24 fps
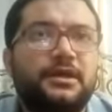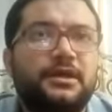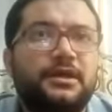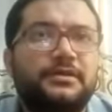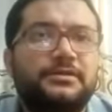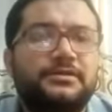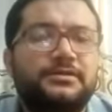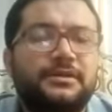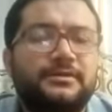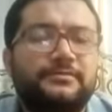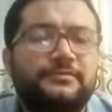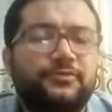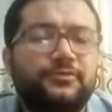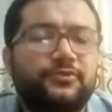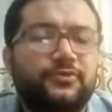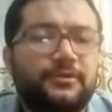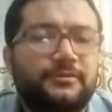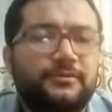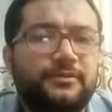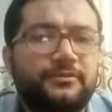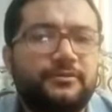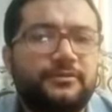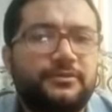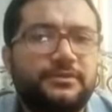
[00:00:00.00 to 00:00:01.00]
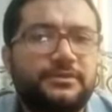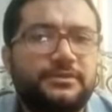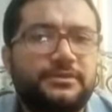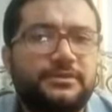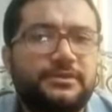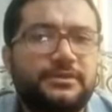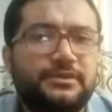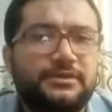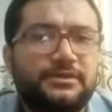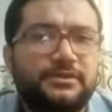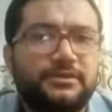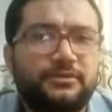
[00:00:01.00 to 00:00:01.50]
Some talk about
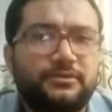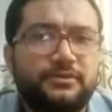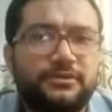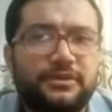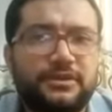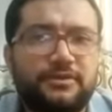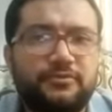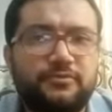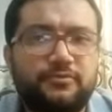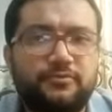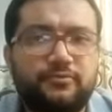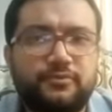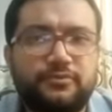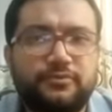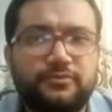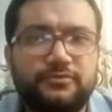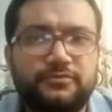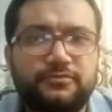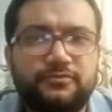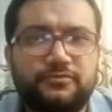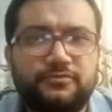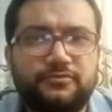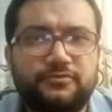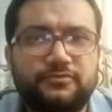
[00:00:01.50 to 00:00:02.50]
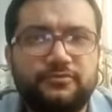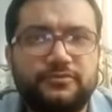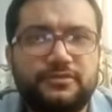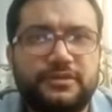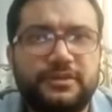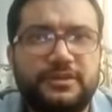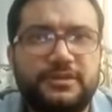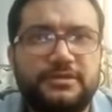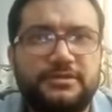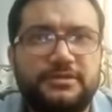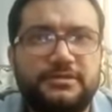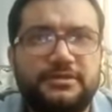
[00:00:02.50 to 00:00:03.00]
urine output
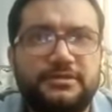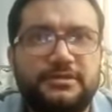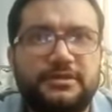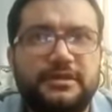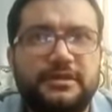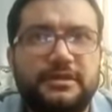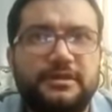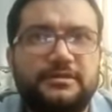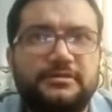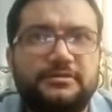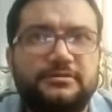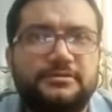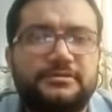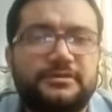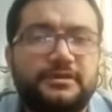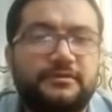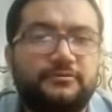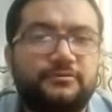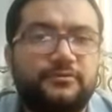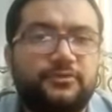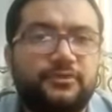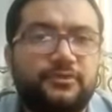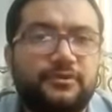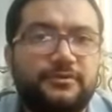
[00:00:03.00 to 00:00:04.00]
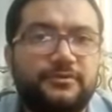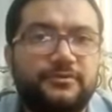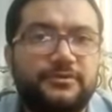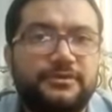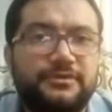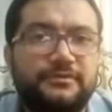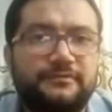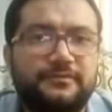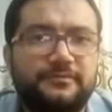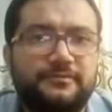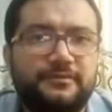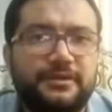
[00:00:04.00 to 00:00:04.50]
and some talk about
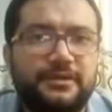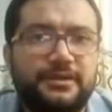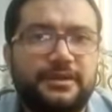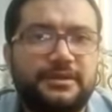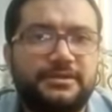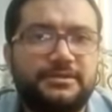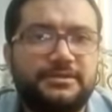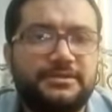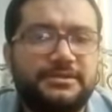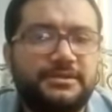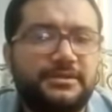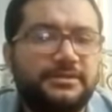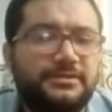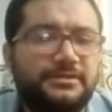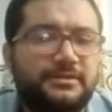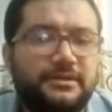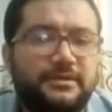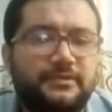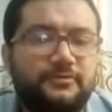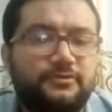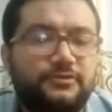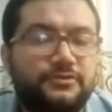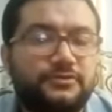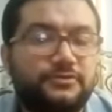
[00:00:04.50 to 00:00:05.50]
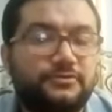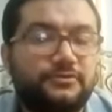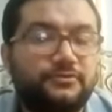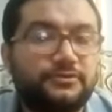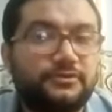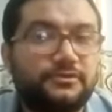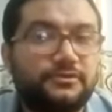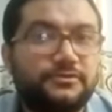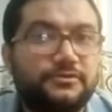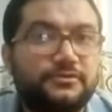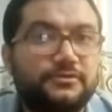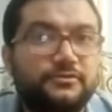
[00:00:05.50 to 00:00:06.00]
CVB and say now it is not
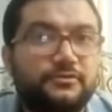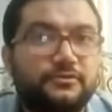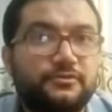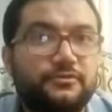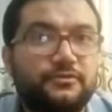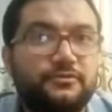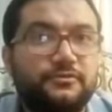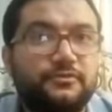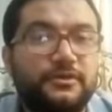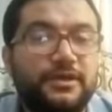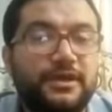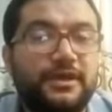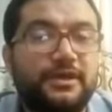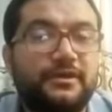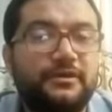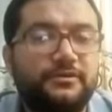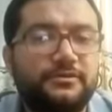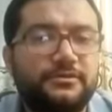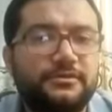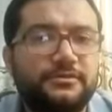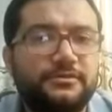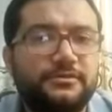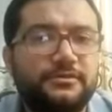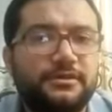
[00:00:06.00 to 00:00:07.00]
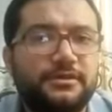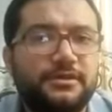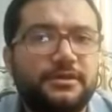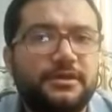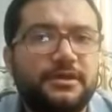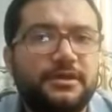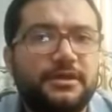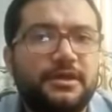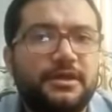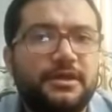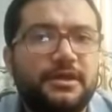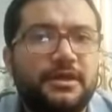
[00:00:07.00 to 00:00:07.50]
so accurate.
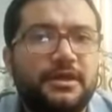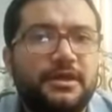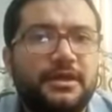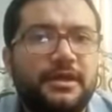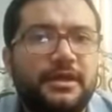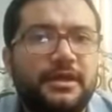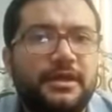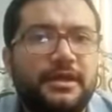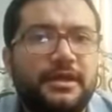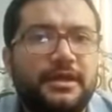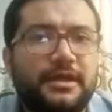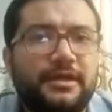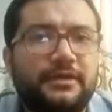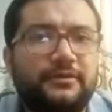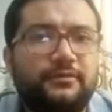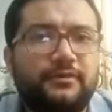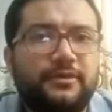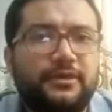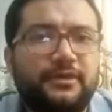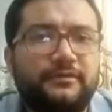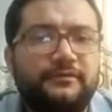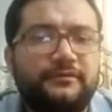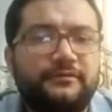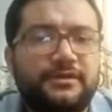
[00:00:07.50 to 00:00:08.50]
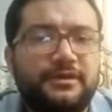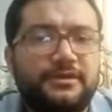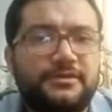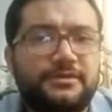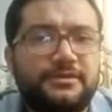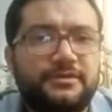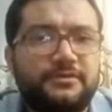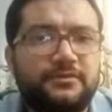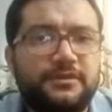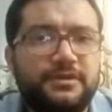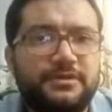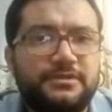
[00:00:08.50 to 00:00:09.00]
And we have other
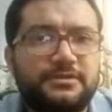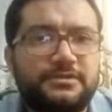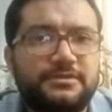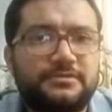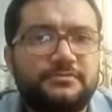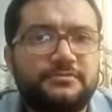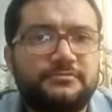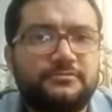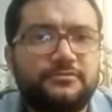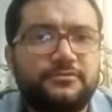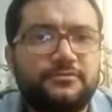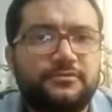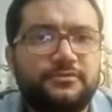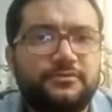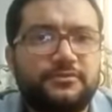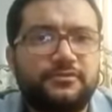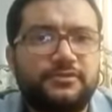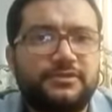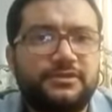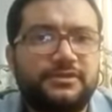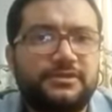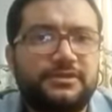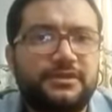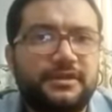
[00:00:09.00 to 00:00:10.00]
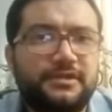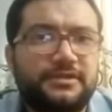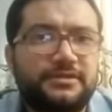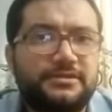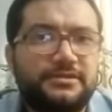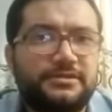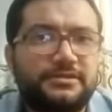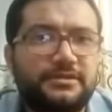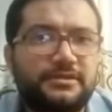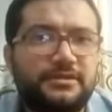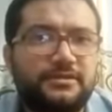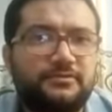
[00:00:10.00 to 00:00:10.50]
ways using the
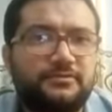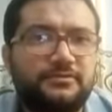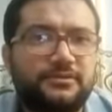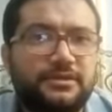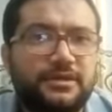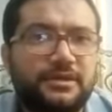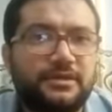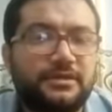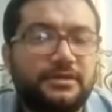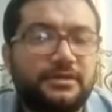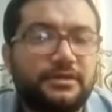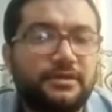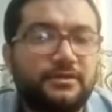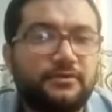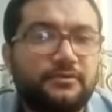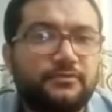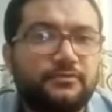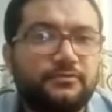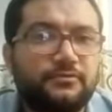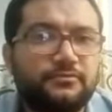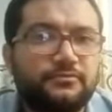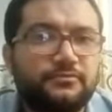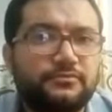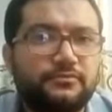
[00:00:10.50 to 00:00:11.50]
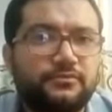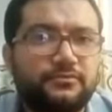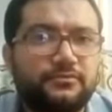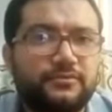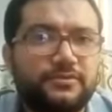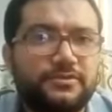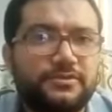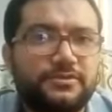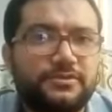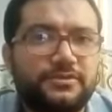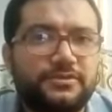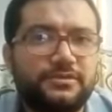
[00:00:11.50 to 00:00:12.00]
ultrasound and echo to
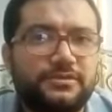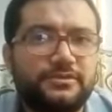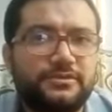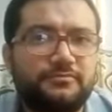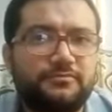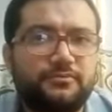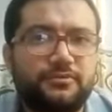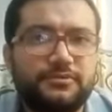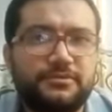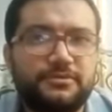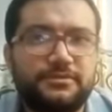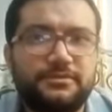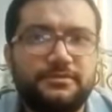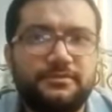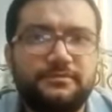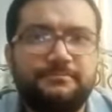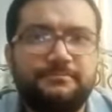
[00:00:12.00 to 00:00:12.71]
measure the response.